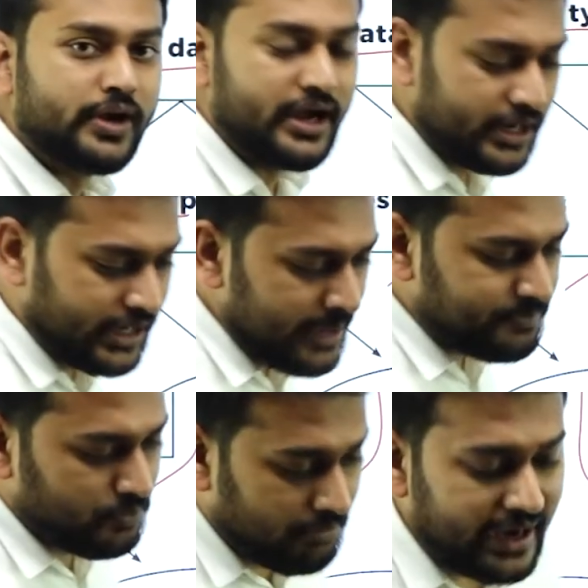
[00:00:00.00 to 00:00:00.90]
data type,
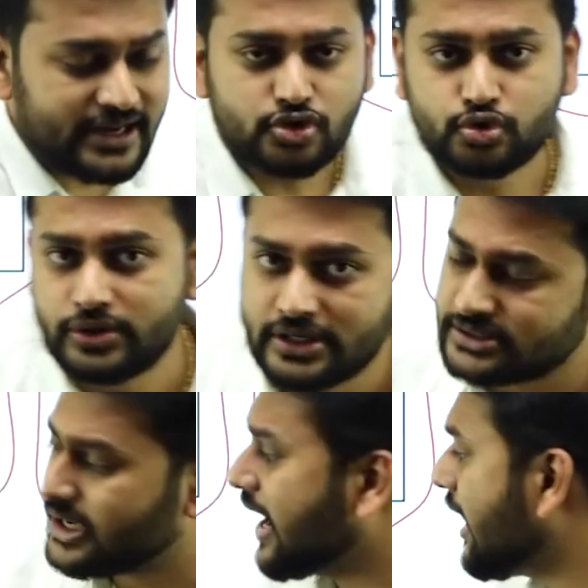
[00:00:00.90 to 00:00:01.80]
my dear
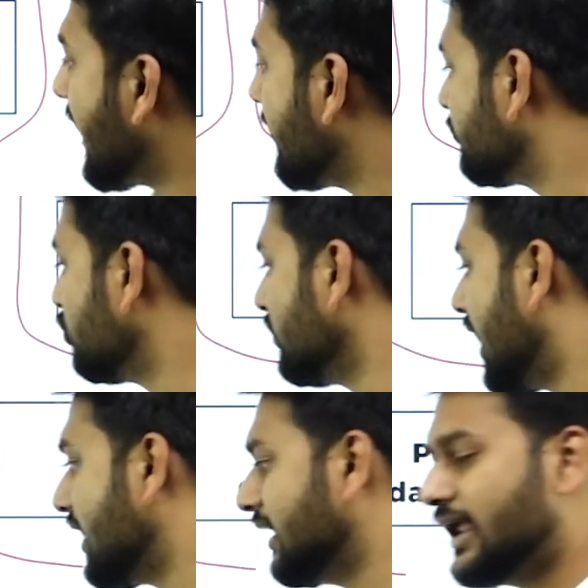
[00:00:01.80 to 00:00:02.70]
students, I have two
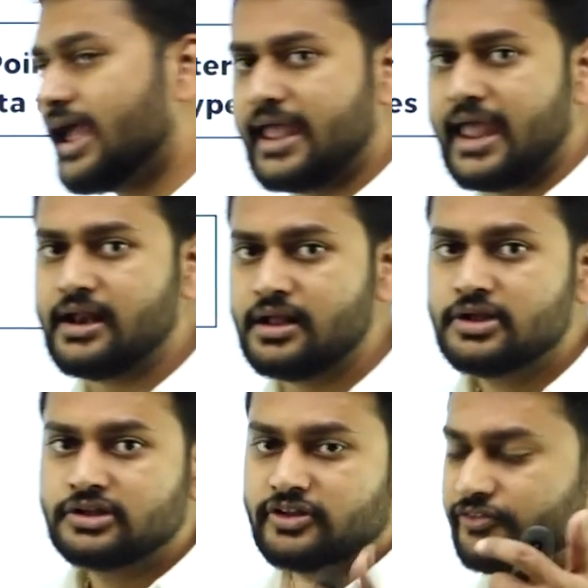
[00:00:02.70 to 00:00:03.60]
category again.
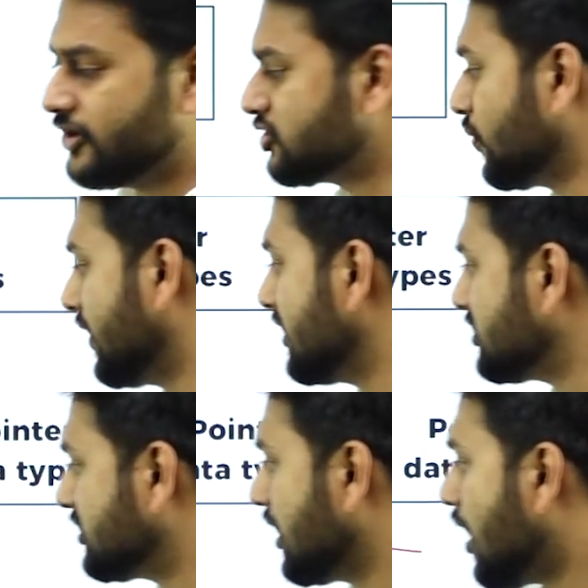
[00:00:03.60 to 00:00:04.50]
The first one
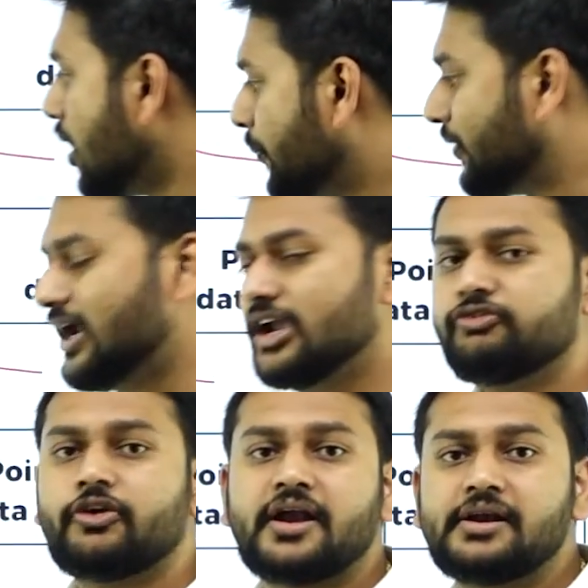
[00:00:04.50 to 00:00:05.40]
is
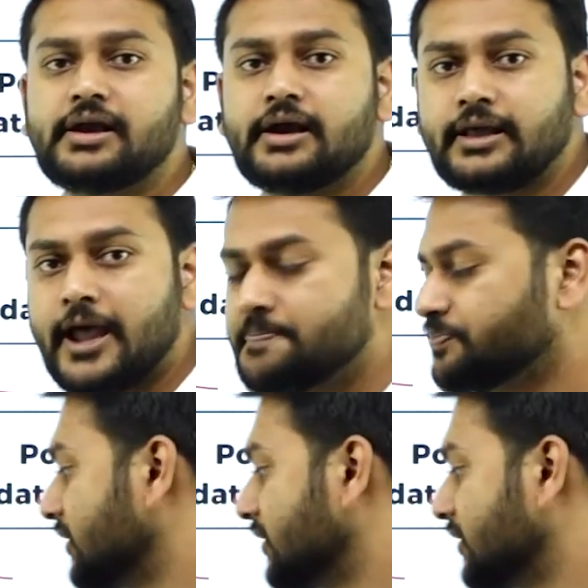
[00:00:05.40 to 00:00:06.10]
predefined data type